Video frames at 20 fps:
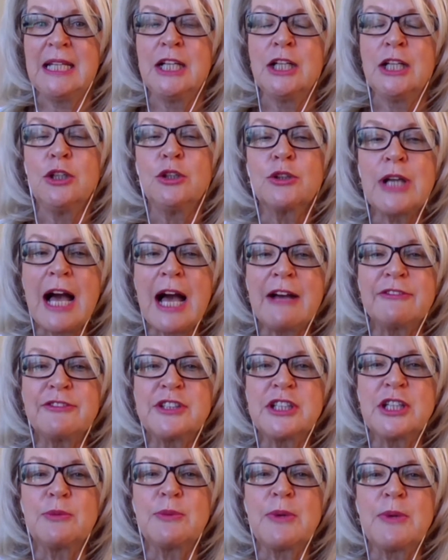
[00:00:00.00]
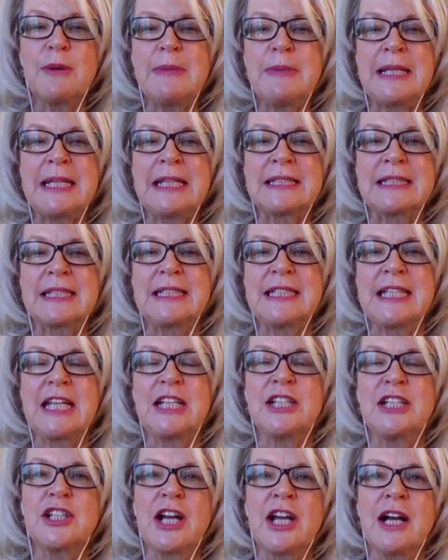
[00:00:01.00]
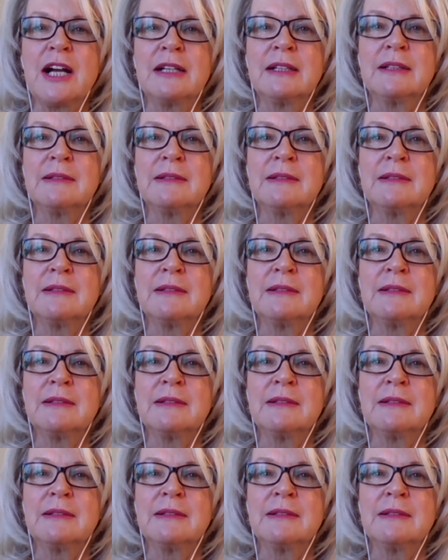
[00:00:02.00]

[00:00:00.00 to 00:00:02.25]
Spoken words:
Look after your wellbeing as a teacher